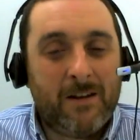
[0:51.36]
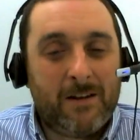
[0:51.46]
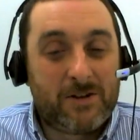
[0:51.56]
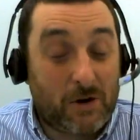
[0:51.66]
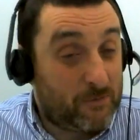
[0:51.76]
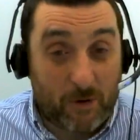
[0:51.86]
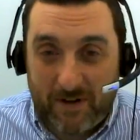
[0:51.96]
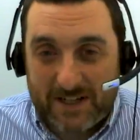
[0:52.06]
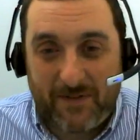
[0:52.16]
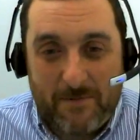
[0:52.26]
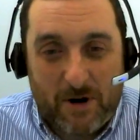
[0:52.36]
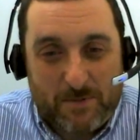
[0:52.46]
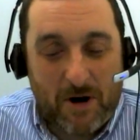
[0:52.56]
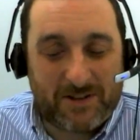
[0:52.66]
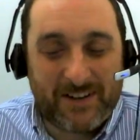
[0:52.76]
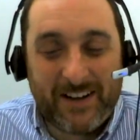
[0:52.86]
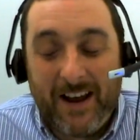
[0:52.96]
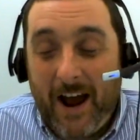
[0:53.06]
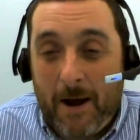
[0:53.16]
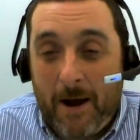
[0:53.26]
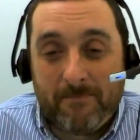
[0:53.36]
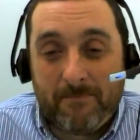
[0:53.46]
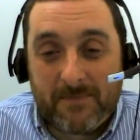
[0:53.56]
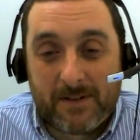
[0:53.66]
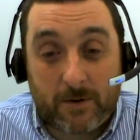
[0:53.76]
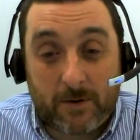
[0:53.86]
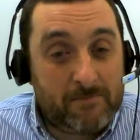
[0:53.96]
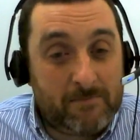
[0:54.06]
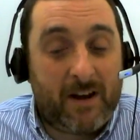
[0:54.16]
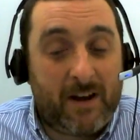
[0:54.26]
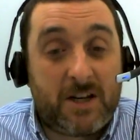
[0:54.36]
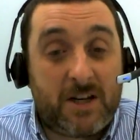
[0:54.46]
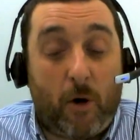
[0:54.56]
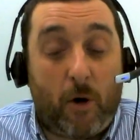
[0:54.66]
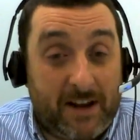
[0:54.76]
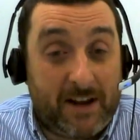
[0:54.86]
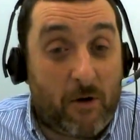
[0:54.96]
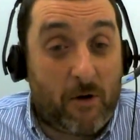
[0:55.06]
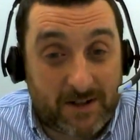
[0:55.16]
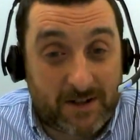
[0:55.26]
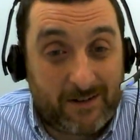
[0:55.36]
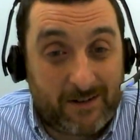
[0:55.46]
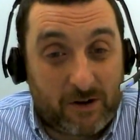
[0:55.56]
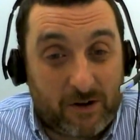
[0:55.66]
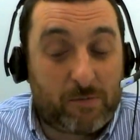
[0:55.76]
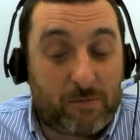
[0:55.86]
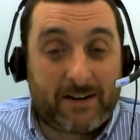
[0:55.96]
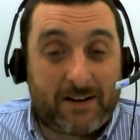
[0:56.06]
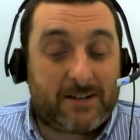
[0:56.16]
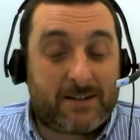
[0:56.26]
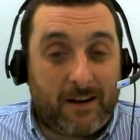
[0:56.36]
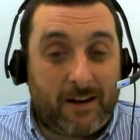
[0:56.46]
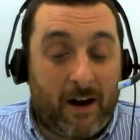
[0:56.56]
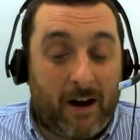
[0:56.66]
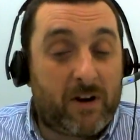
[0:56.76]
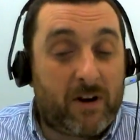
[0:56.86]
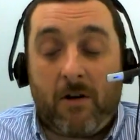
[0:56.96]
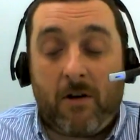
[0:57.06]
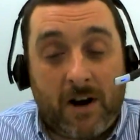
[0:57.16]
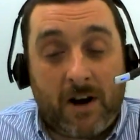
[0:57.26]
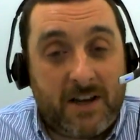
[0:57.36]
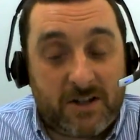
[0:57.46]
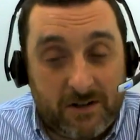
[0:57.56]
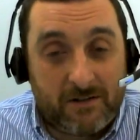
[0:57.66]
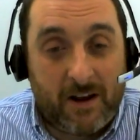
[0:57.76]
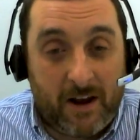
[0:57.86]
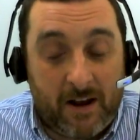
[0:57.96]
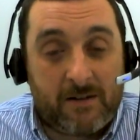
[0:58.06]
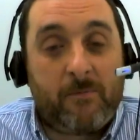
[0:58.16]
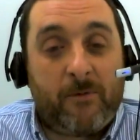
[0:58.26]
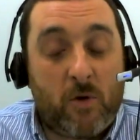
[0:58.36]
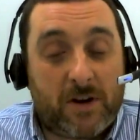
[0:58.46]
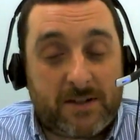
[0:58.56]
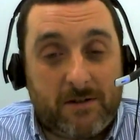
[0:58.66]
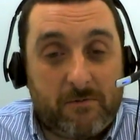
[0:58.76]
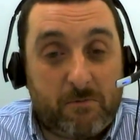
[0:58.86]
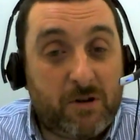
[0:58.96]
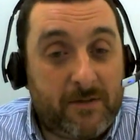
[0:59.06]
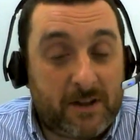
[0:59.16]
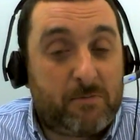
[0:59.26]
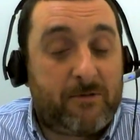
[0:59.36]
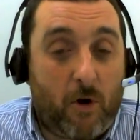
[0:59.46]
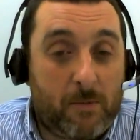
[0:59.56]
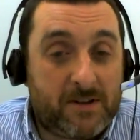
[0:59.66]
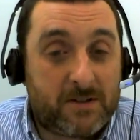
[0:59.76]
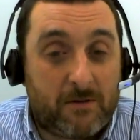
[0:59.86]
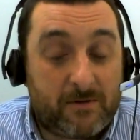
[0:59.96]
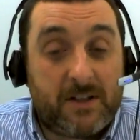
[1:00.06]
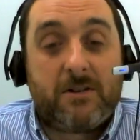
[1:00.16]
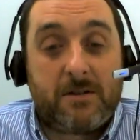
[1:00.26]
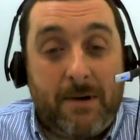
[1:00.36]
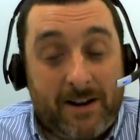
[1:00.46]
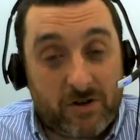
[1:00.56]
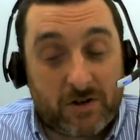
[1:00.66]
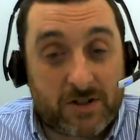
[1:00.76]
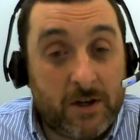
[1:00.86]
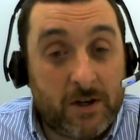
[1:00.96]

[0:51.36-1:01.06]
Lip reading: Sure. Well, thanks very much, Martin. So I'm a Chief Operating Officer at Good Practice, and we're an organisation focused on improving the performance of leaders and managers,